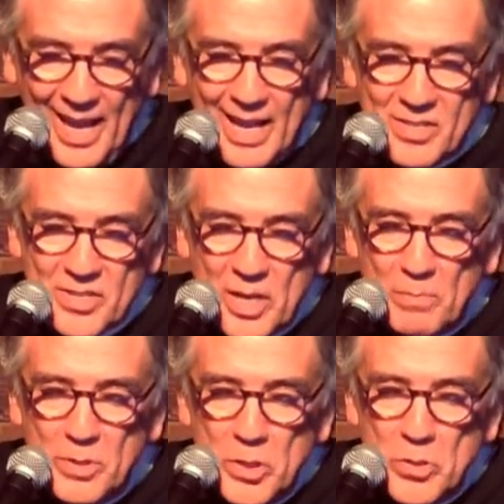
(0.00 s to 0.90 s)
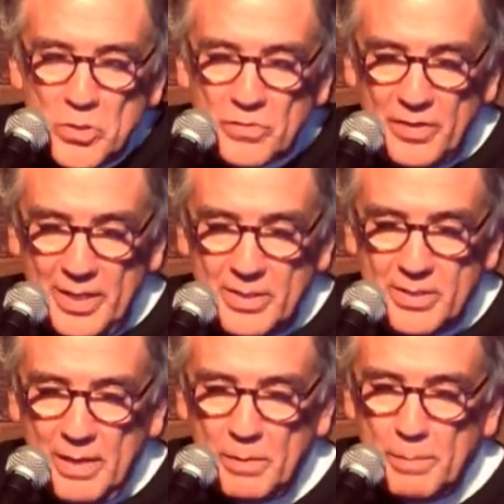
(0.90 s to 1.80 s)
and some news feeds
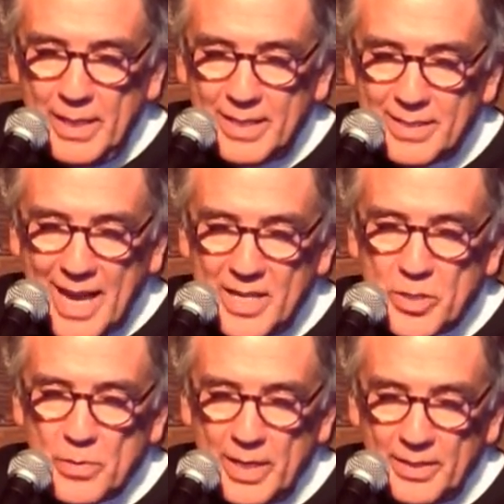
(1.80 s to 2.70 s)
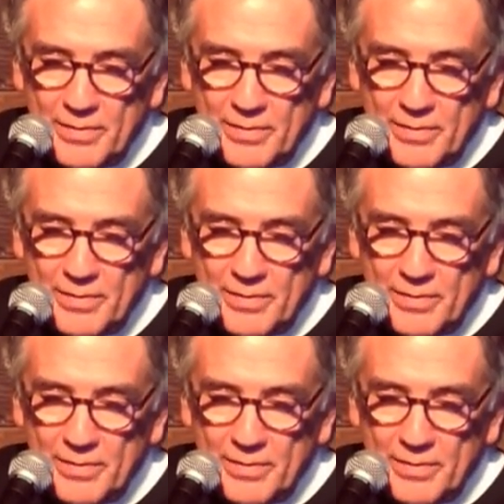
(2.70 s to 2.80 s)
seem to be exaggerating